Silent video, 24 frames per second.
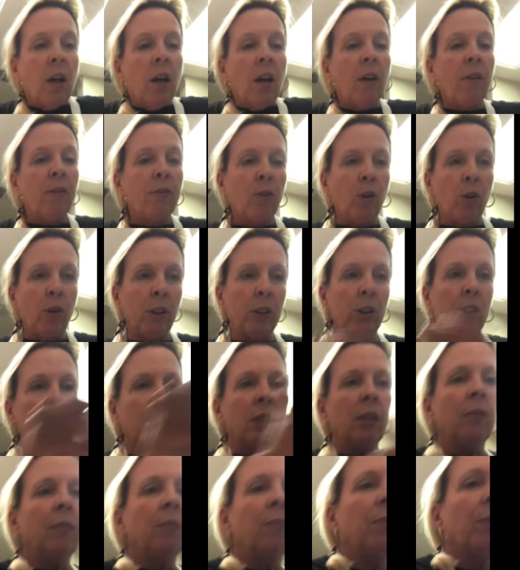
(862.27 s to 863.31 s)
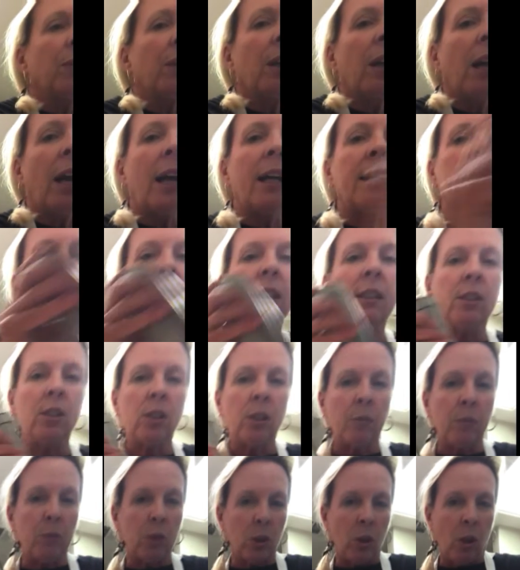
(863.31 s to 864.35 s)
Of course, I need
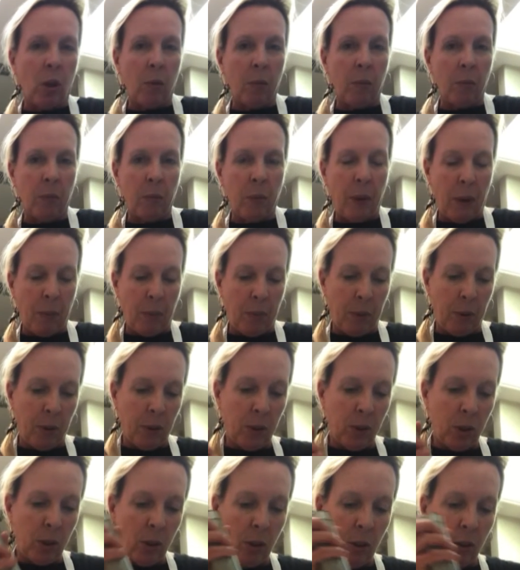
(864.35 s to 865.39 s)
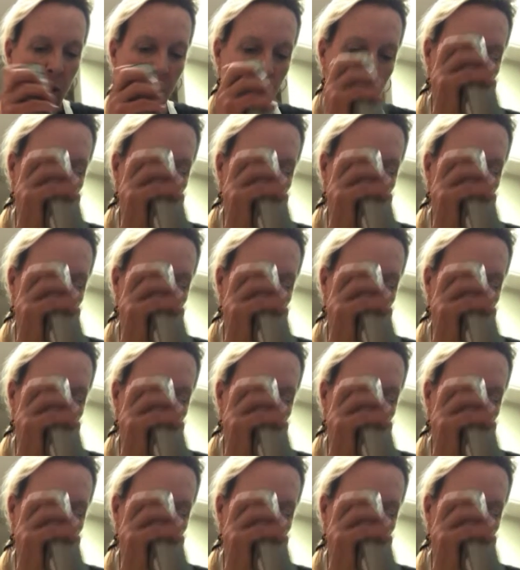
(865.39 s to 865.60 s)
some salt and pepper, so